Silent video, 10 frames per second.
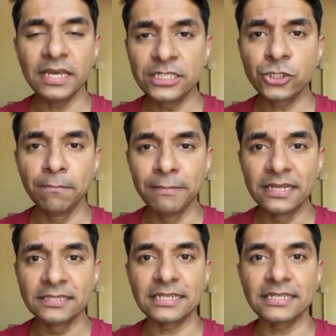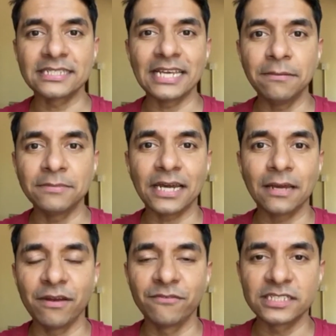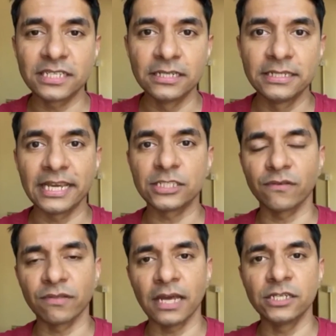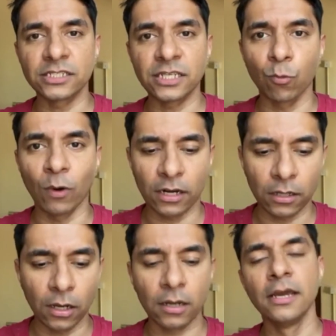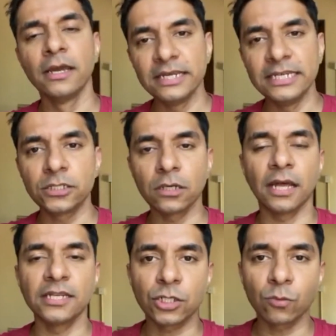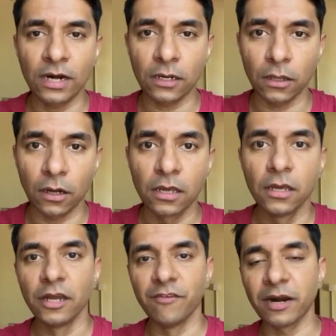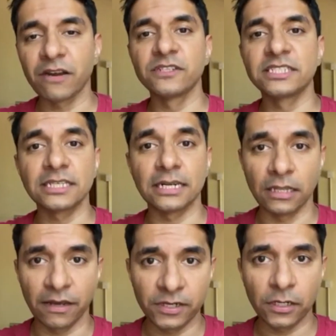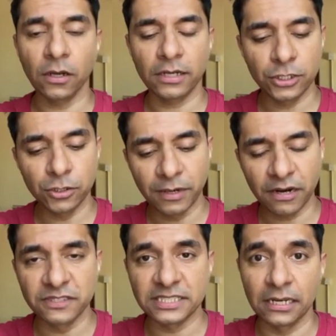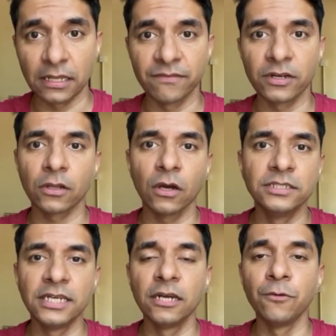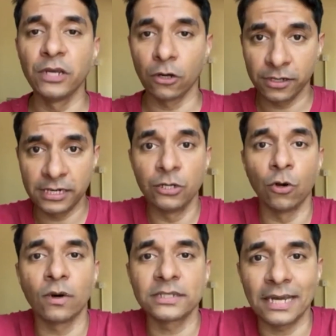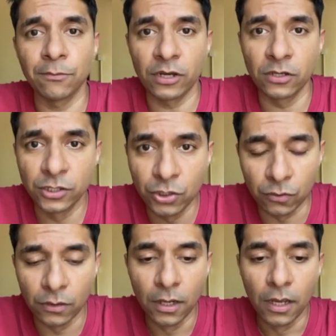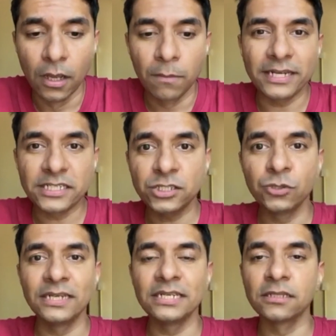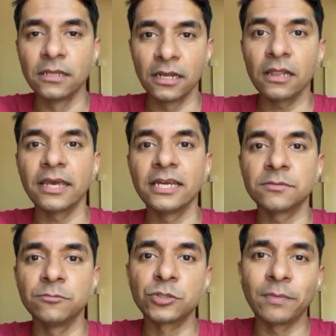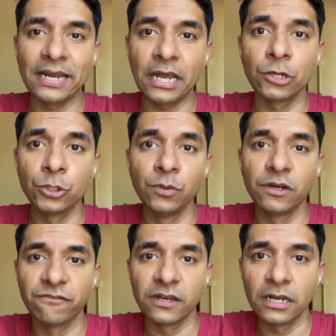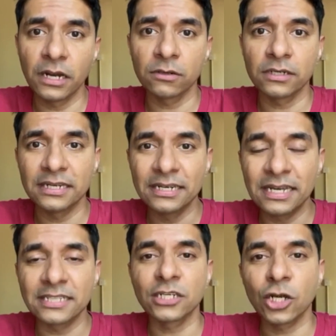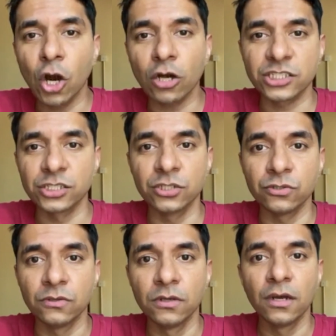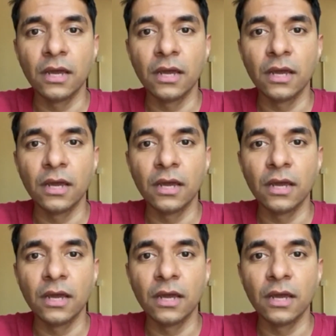eat your meals at the same time every single day. So if lunch is at 1 o'clock, eat your lunch at 1 o'clock. If breakfast is at 11 o'clock, eat your breakfast at 11 o'clock. Dinner, we already know what time we're going to do. By just doing these little things, which by now you would have figured out doesn't cost you